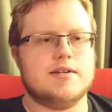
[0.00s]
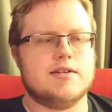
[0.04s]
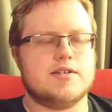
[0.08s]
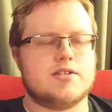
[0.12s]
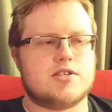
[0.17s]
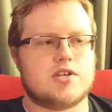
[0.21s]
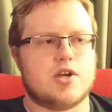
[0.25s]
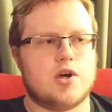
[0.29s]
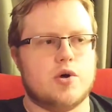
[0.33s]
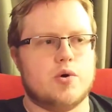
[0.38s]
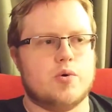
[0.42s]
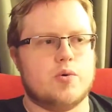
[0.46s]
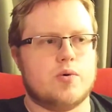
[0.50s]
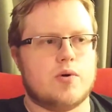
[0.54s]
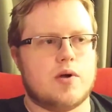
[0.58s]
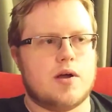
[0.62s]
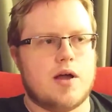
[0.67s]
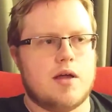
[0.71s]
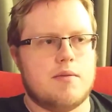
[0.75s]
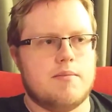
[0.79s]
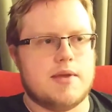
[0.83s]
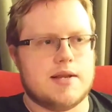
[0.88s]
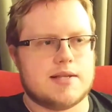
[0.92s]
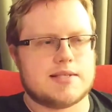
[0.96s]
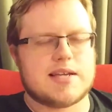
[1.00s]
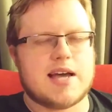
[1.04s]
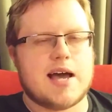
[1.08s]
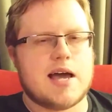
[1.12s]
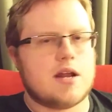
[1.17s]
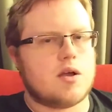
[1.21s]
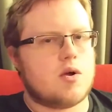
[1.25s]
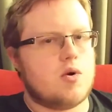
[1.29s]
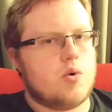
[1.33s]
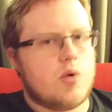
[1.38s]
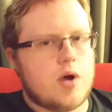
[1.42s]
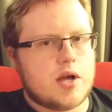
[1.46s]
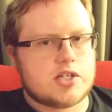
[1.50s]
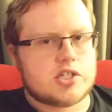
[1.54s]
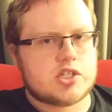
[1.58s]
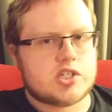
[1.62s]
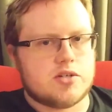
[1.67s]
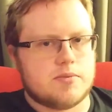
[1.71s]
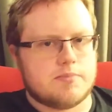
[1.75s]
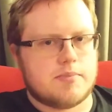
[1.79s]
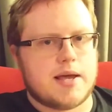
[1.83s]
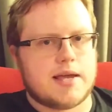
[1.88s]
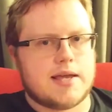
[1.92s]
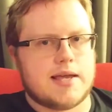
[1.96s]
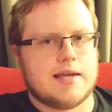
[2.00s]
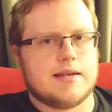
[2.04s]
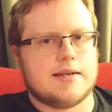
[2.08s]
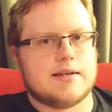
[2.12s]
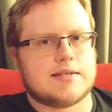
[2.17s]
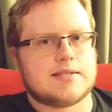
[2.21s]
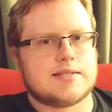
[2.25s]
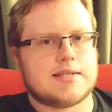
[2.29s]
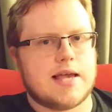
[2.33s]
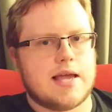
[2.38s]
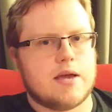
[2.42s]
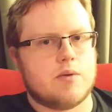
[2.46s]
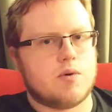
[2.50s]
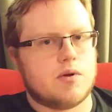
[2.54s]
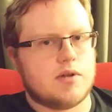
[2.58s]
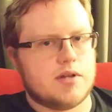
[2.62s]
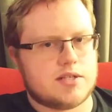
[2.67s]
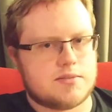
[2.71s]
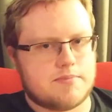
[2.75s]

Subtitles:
So, it's kind of question-begging to say, well,